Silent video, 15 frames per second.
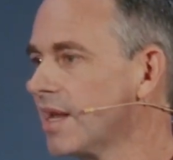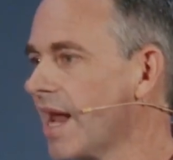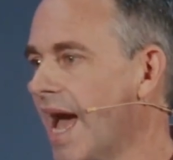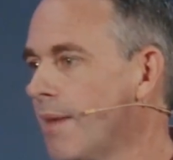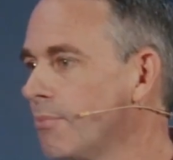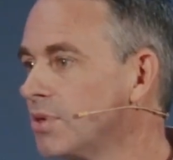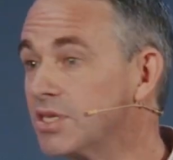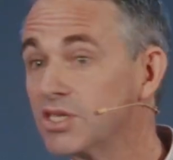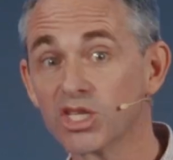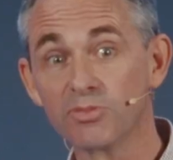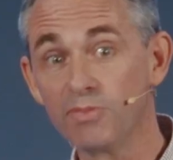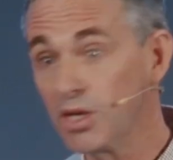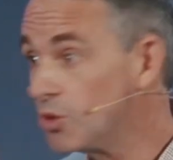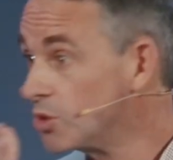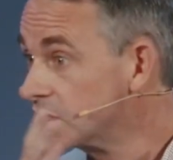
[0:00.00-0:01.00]
that happens, is
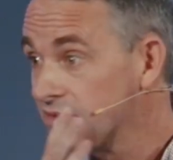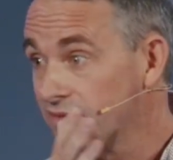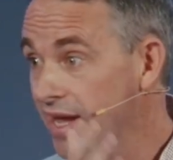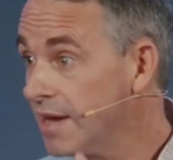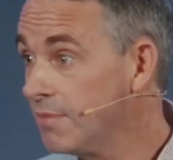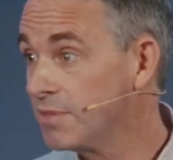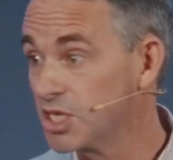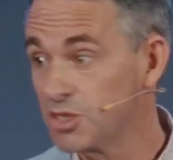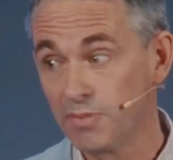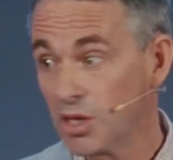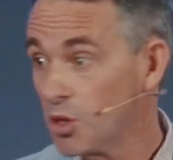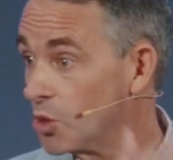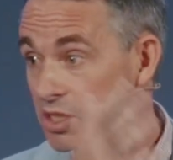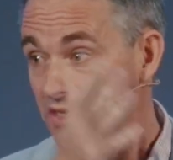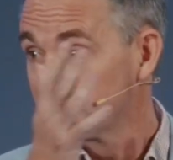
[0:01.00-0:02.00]
because of Him, it's
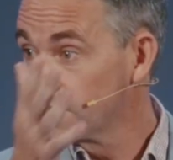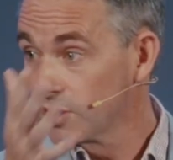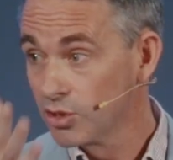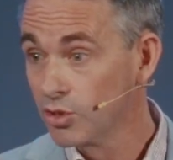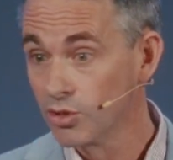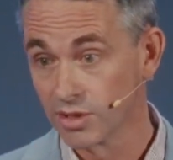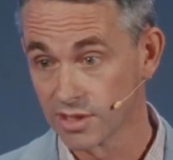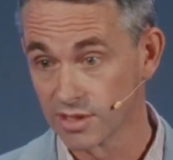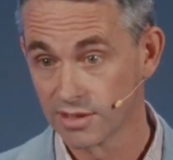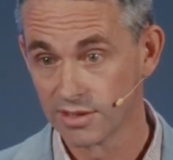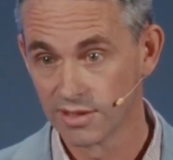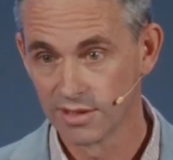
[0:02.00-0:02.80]
because of the Lord.